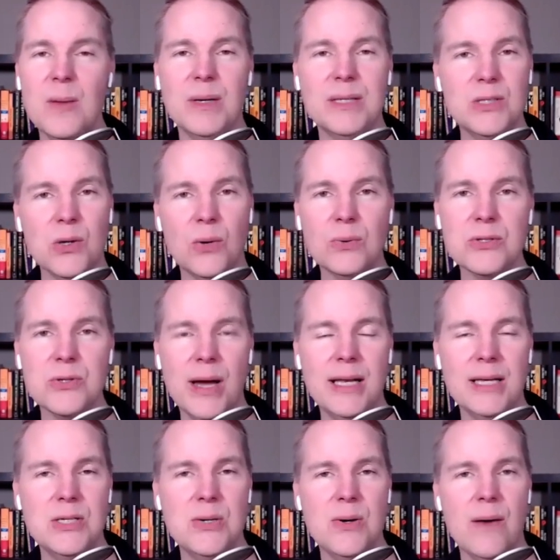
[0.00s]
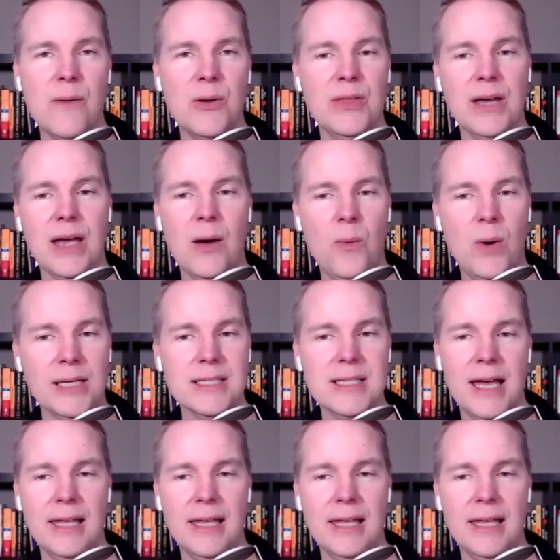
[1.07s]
but don't try to do everything at once.